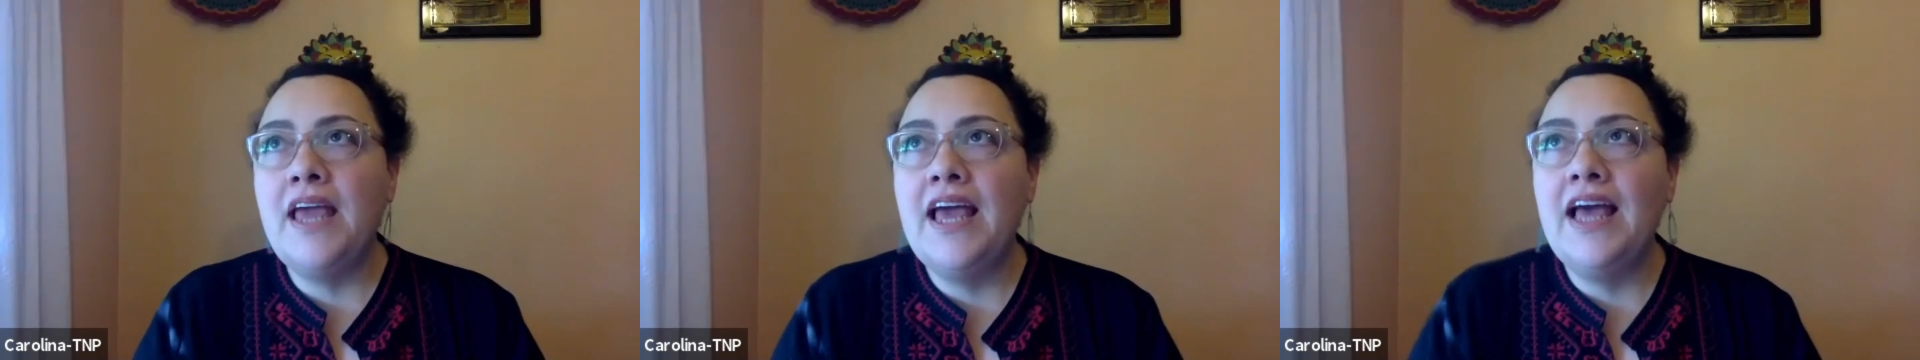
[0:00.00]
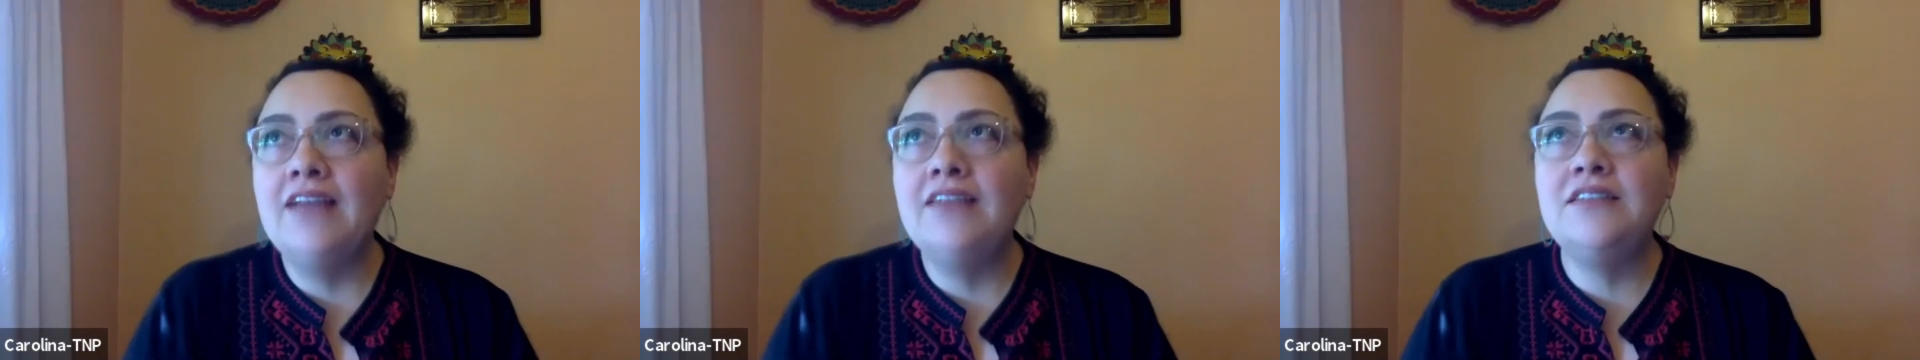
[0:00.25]

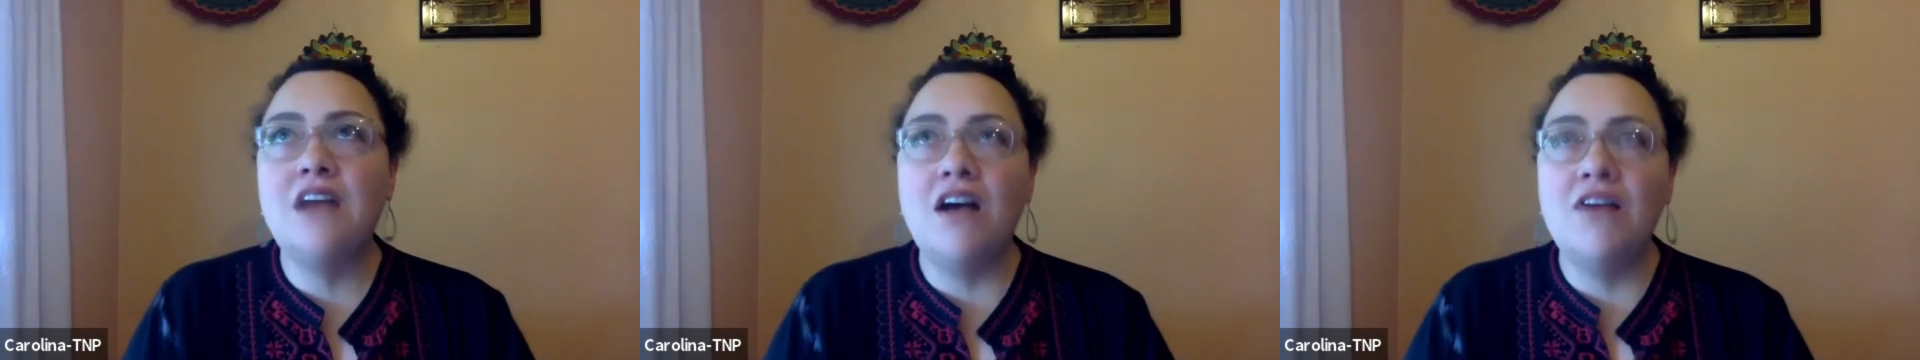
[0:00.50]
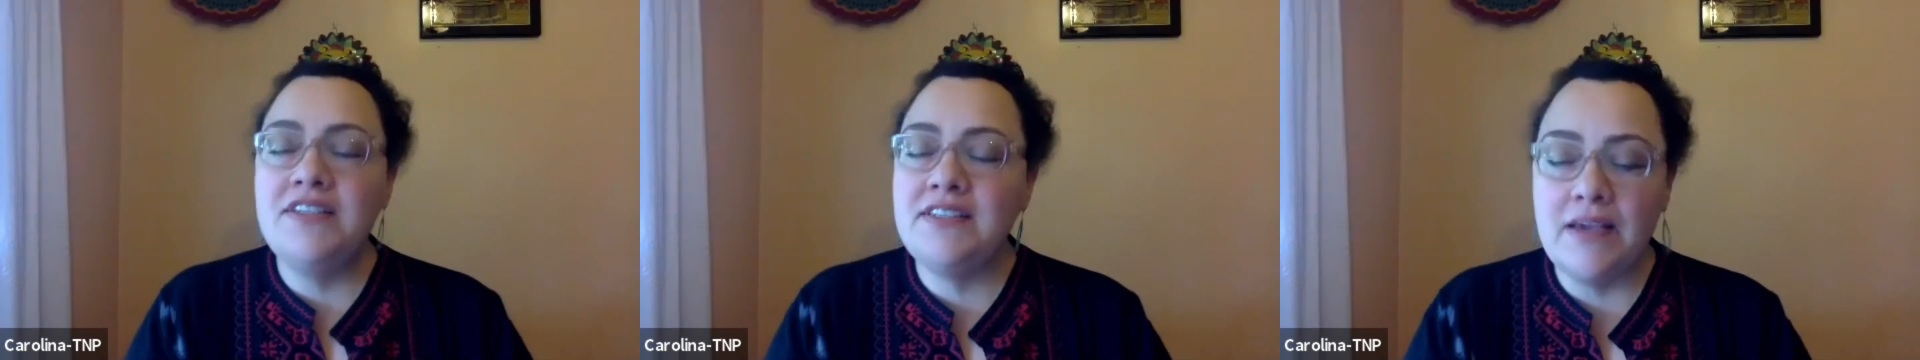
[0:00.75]
And
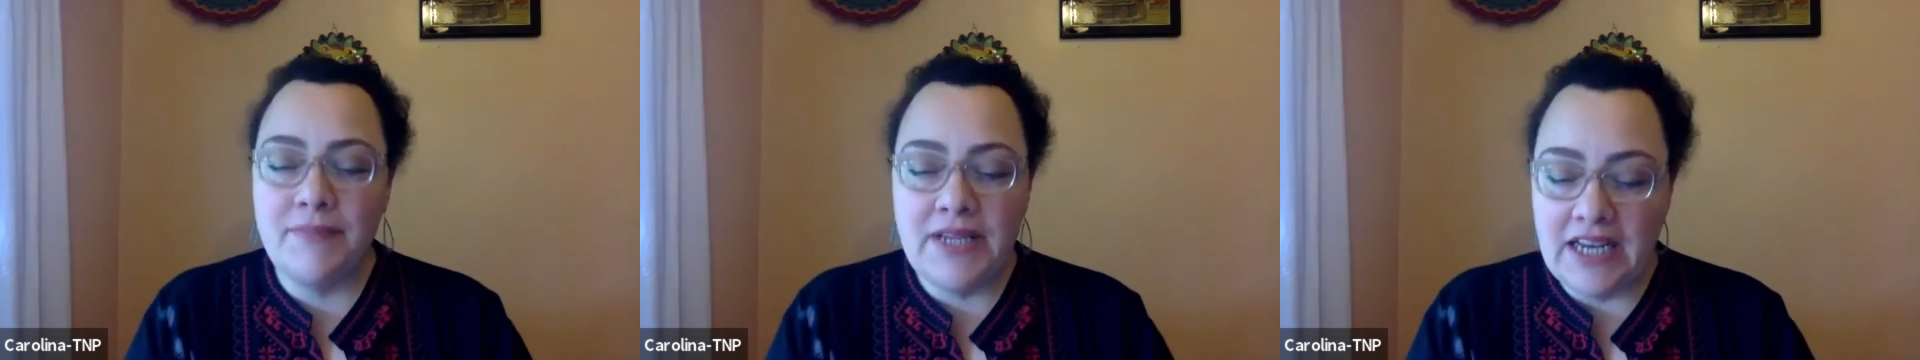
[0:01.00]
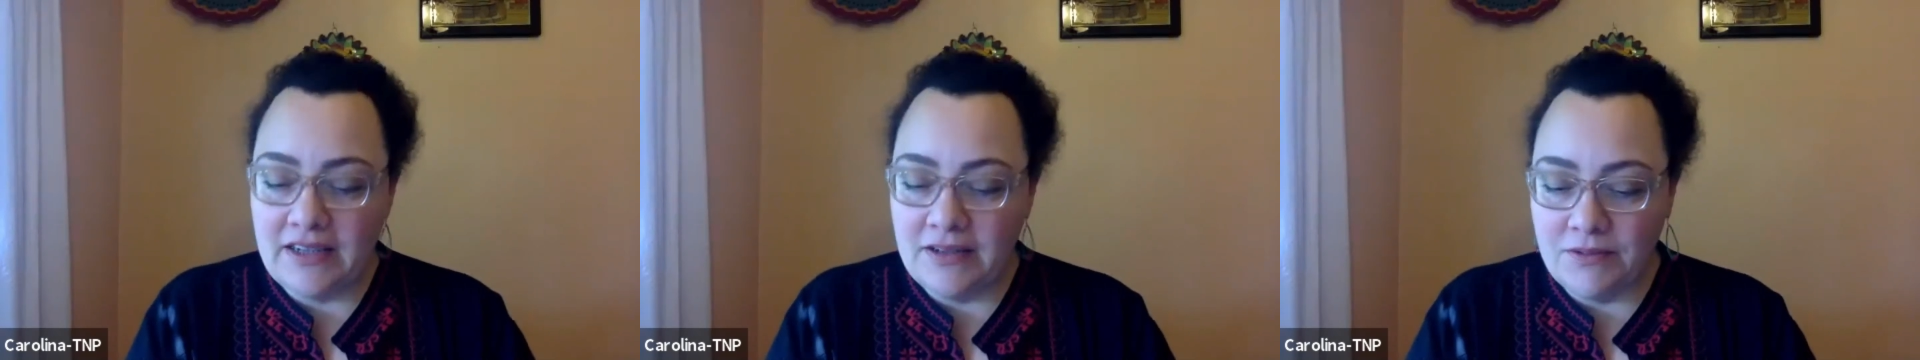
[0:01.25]
obviously,
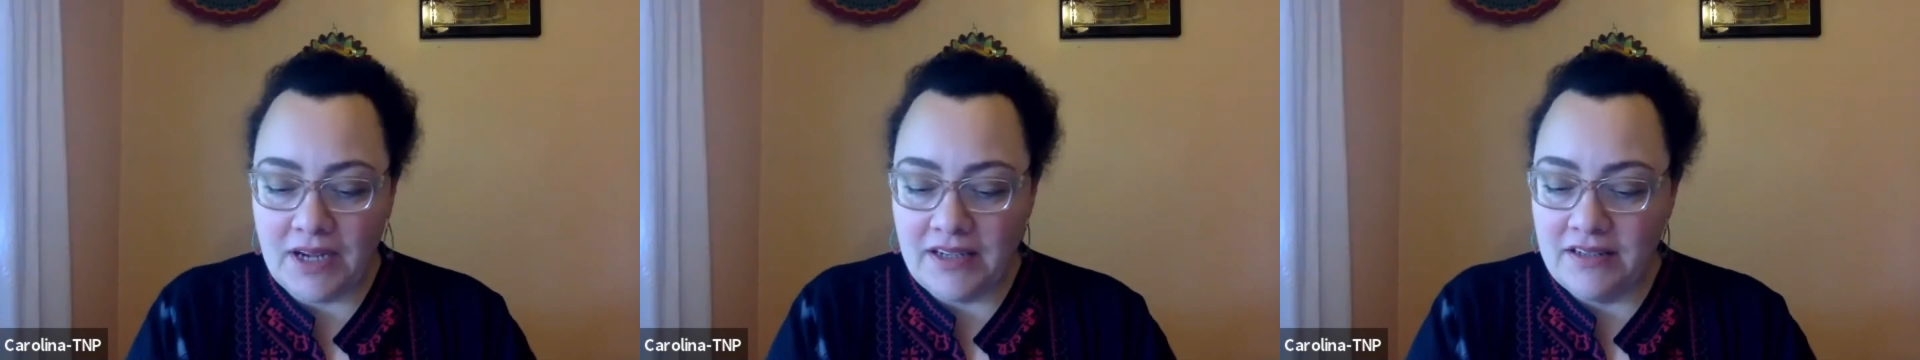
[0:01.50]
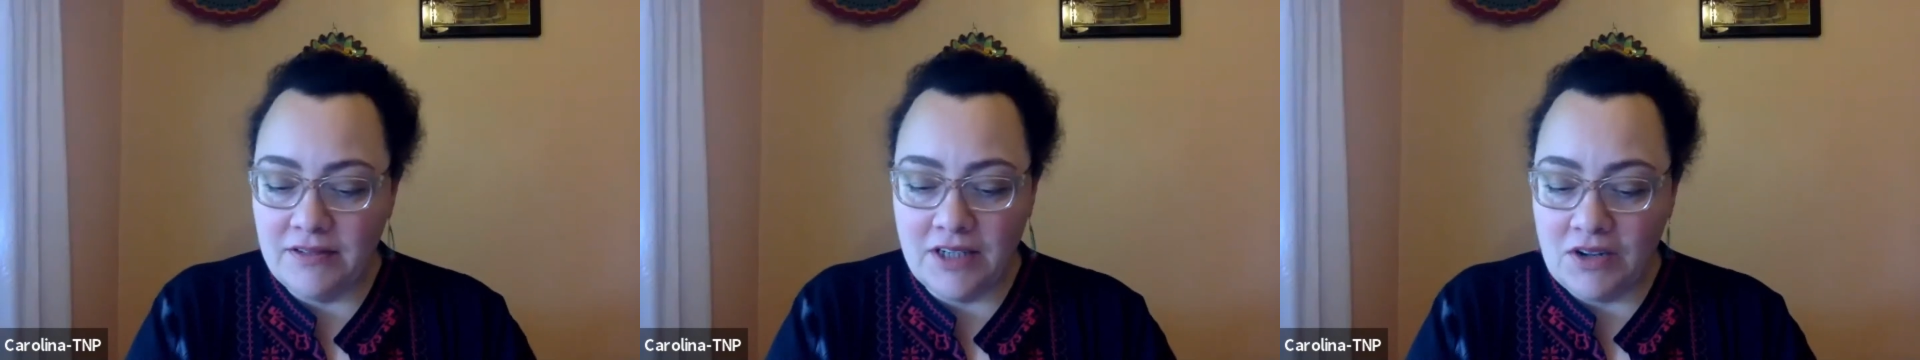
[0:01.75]
I
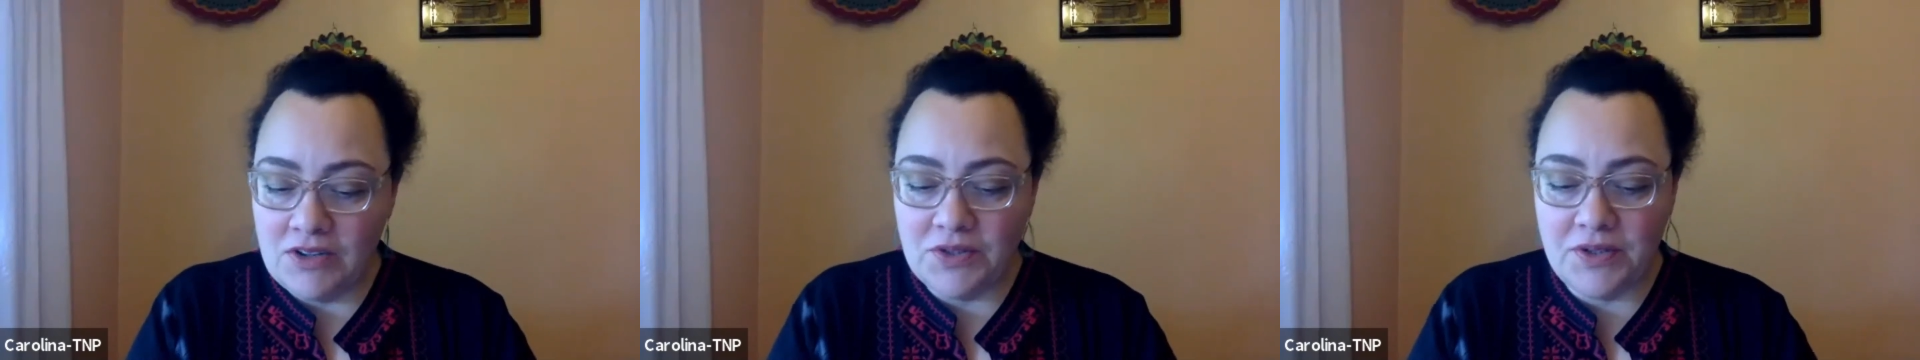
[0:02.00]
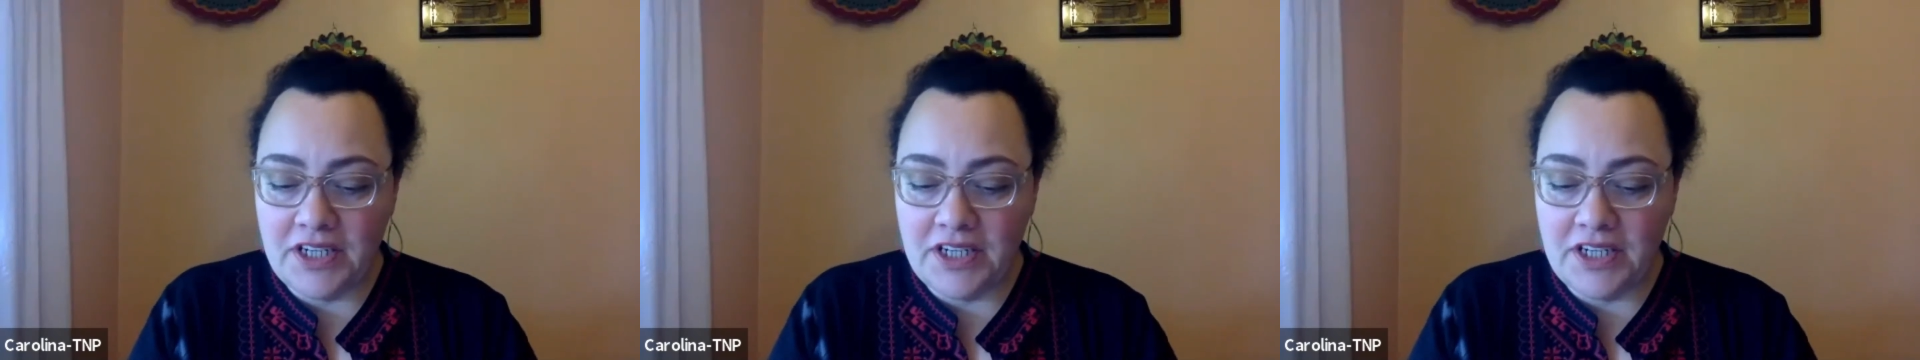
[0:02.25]
could also